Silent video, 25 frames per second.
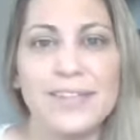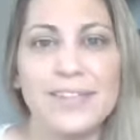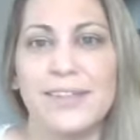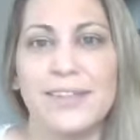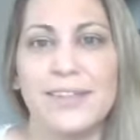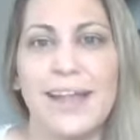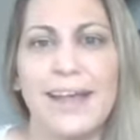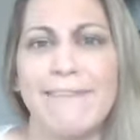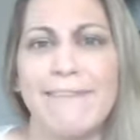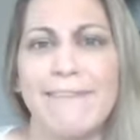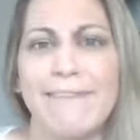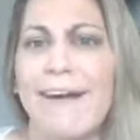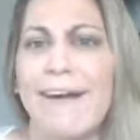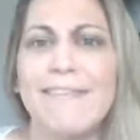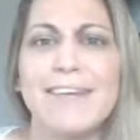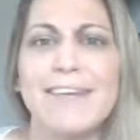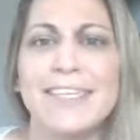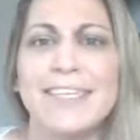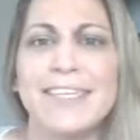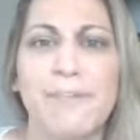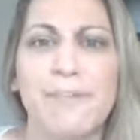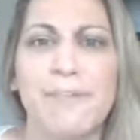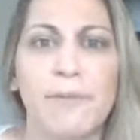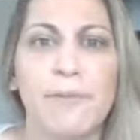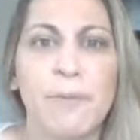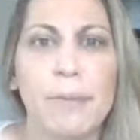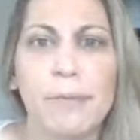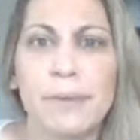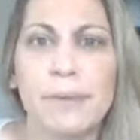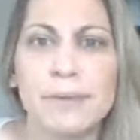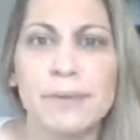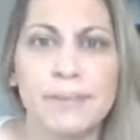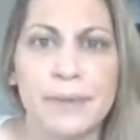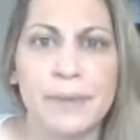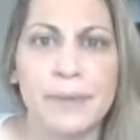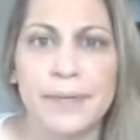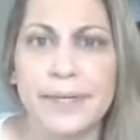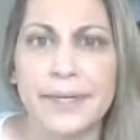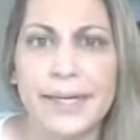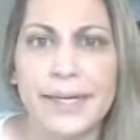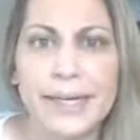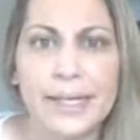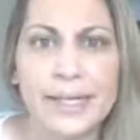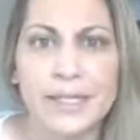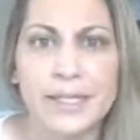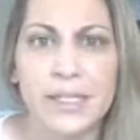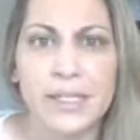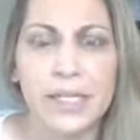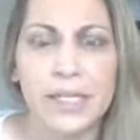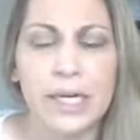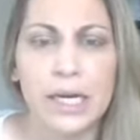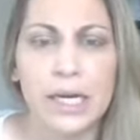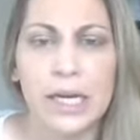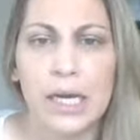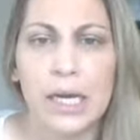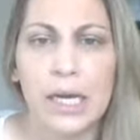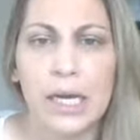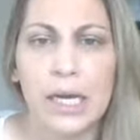till like 5 days after my missed period and took